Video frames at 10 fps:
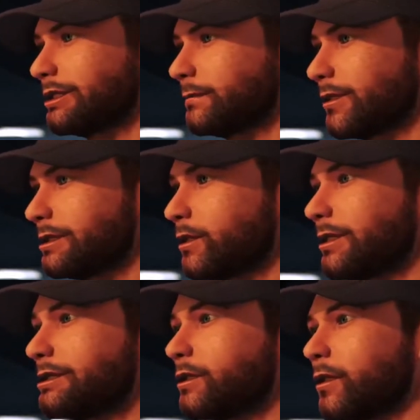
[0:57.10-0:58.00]
you know, it's
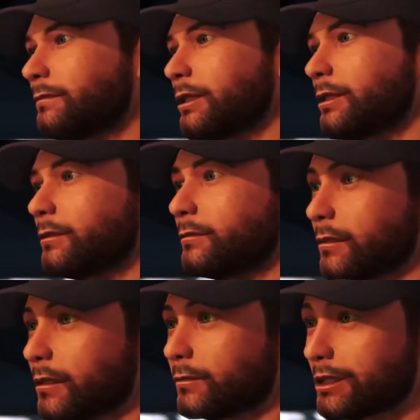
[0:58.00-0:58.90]
pretty basic
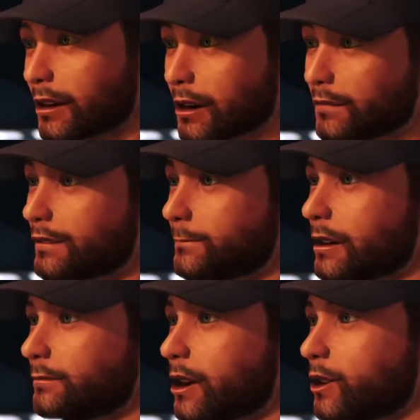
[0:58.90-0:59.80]
stuff. The
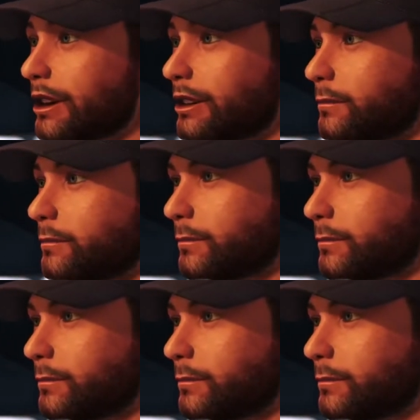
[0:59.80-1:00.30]
graphics, of course, look